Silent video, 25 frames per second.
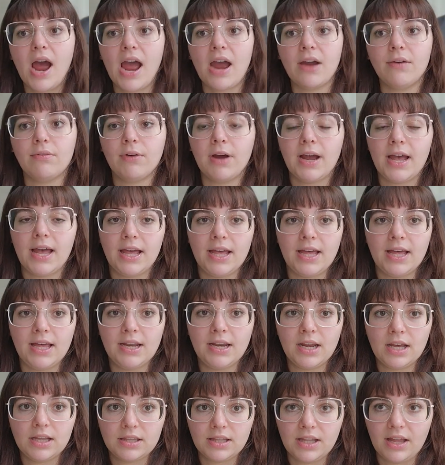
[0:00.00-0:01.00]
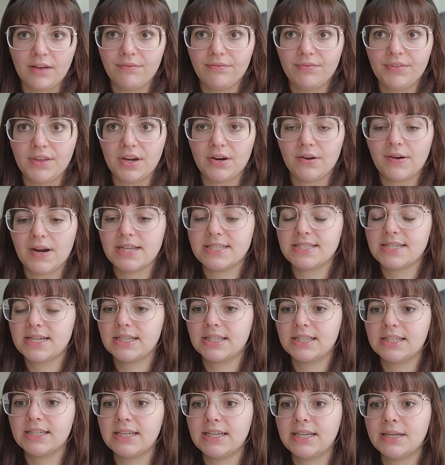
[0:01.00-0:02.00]
I read Love
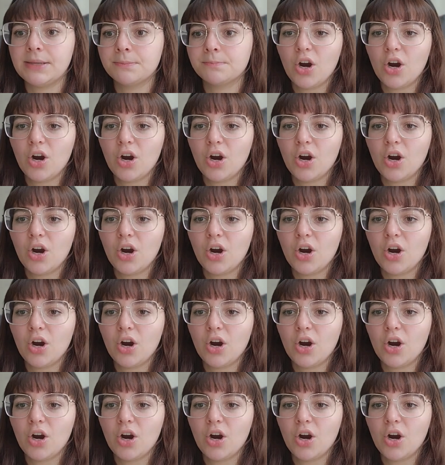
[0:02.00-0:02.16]
Theoretically.